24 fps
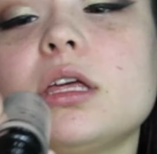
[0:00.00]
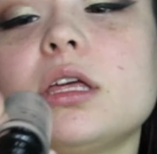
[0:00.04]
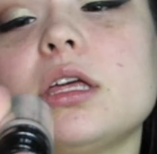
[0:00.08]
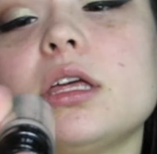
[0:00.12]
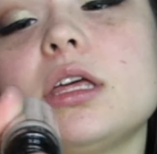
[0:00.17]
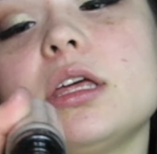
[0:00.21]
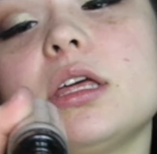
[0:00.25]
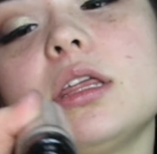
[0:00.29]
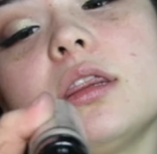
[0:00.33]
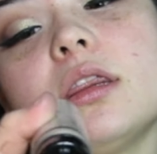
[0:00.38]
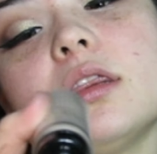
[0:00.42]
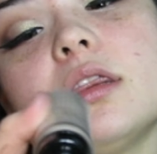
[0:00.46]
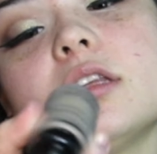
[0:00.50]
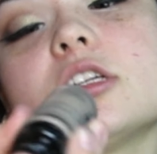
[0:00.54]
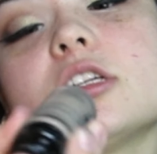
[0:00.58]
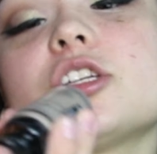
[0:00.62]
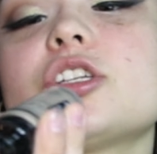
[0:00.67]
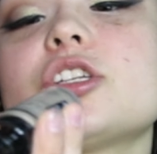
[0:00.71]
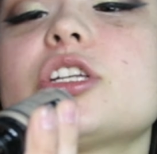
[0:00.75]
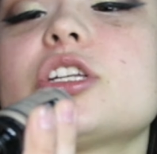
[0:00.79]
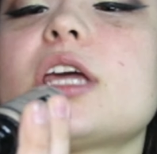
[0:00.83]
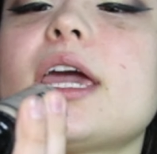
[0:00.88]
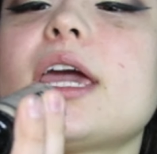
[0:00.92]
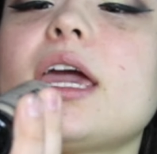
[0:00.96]
in the
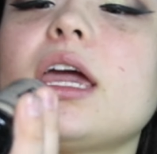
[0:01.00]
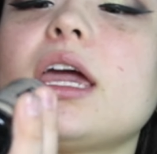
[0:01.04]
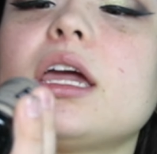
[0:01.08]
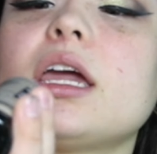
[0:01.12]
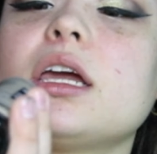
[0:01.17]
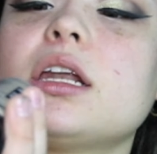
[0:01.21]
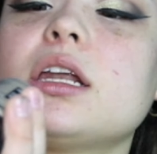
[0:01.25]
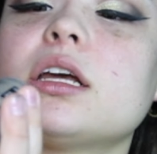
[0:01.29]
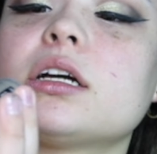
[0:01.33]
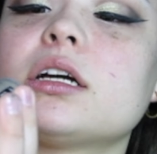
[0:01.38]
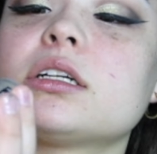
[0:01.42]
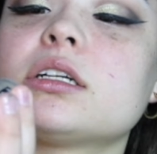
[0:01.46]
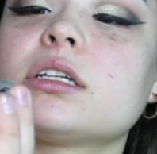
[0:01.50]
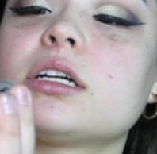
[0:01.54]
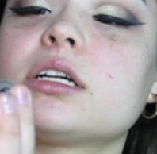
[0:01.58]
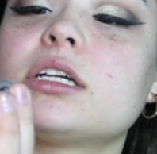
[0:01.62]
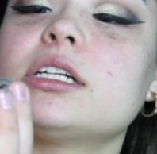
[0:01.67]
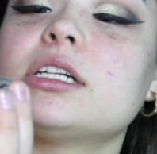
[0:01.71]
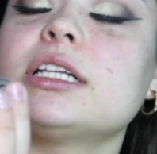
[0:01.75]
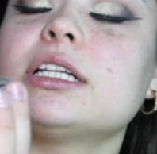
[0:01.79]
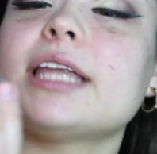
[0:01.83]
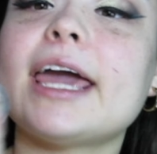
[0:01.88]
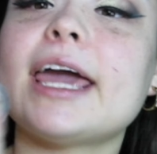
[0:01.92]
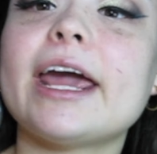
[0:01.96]
shade
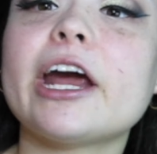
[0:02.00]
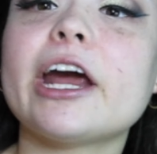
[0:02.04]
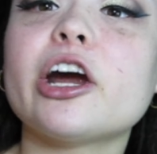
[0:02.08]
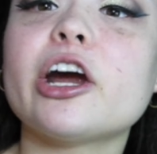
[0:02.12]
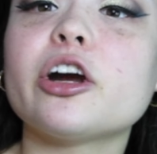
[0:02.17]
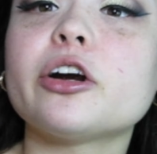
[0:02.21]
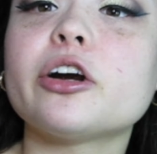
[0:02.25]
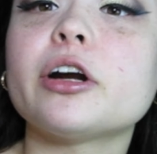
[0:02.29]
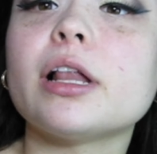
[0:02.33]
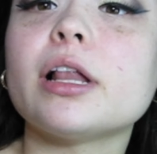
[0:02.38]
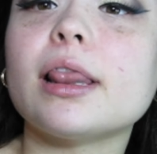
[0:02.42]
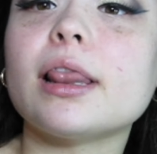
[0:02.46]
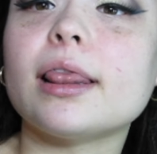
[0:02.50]
Clear